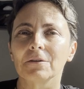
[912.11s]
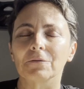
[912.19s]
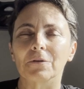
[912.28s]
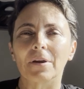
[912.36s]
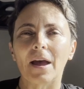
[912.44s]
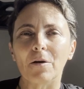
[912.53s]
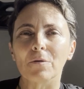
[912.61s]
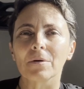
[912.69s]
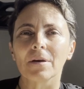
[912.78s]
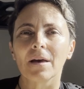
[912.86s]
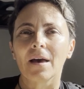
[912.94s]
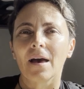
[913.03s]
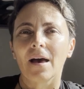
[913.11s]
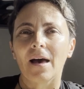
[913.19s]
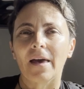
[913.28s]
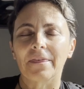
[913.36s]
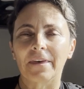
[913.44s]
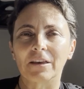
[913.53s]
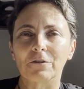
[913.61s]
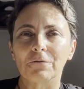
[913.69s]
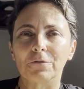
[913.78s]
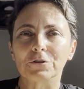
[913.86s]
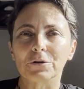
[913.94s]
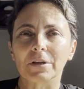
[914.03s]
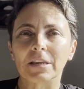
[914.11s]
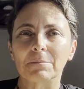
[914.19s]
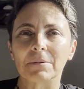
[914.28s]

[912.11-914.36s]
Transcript: For now, I thank you for joining